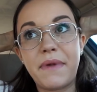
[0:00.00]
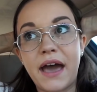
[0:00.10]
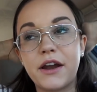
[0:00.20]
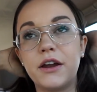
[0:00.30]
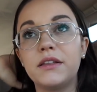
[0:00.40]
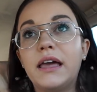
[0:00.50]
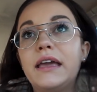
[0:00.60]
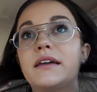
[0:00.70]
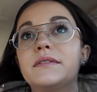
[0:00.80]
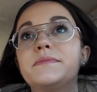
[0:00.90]
matter,
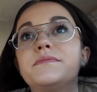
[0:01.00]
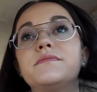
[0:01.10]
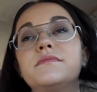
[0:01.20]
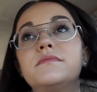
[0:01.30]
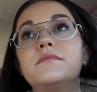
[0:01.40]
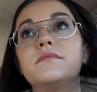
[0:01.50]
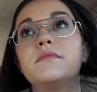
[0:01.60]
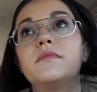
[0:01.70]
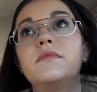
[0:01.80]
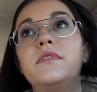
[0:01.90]
like,
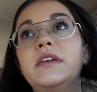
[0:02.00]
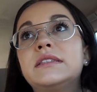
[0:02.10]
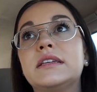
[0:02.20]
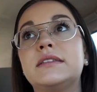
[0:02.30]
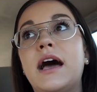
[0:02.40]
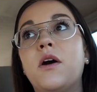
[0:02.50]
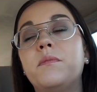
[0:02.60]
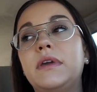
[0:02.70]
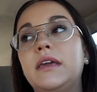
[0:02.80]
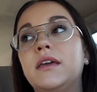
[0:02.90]
this has
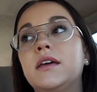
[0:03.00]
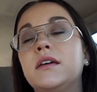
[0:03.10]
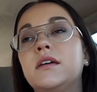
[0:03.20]
helped me